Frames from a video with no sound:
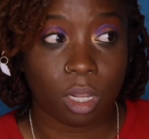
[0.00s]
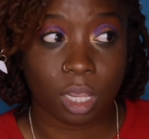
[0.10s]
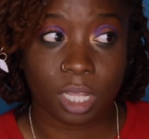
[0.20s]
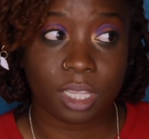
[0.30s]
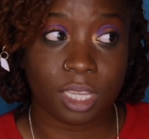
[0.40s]

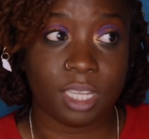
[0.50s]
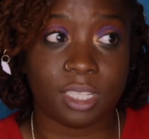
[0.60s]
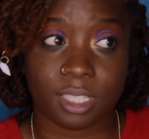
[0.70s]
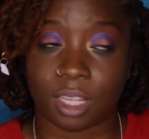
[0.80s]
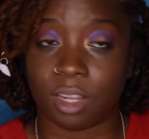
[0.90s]
Luckily,
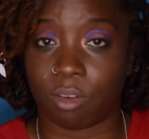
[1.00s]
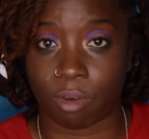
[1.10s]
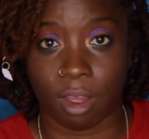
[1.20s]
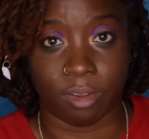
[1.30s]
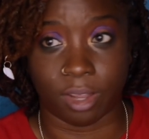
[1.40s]
he's still
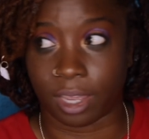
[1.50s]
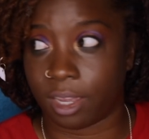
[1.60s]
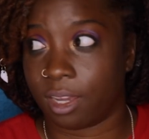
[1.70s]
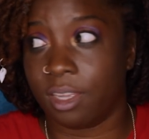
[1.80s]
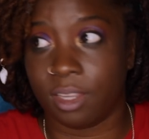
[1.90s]
around, like...